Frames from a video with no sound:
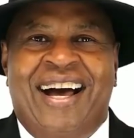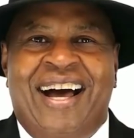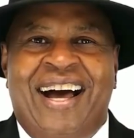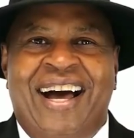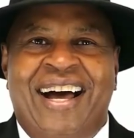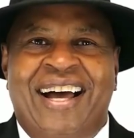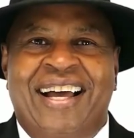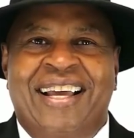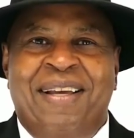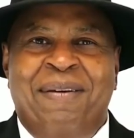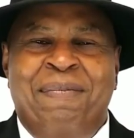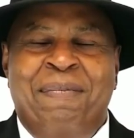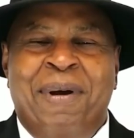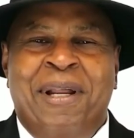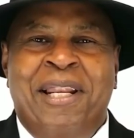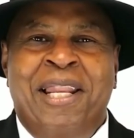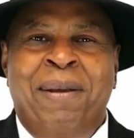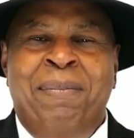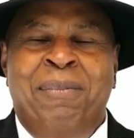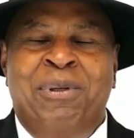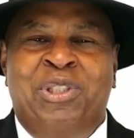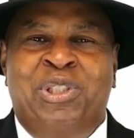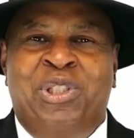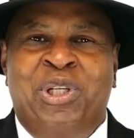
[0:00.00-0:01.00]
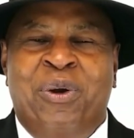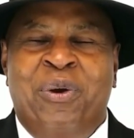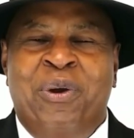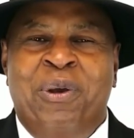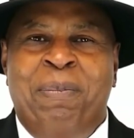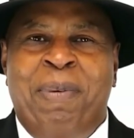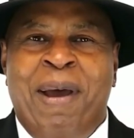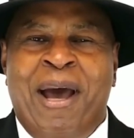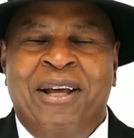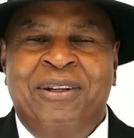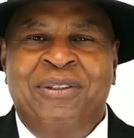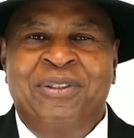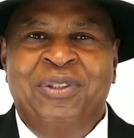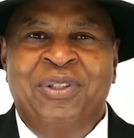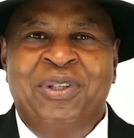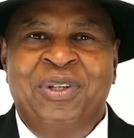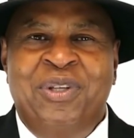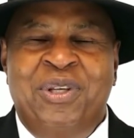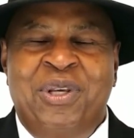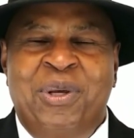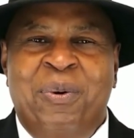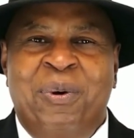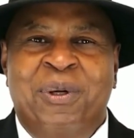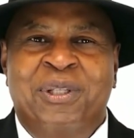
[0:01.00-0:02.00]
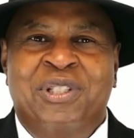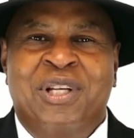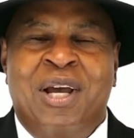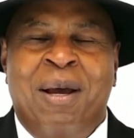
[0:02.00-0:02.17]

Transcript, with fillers: Hi, my name is Jerry Bowden, U.S.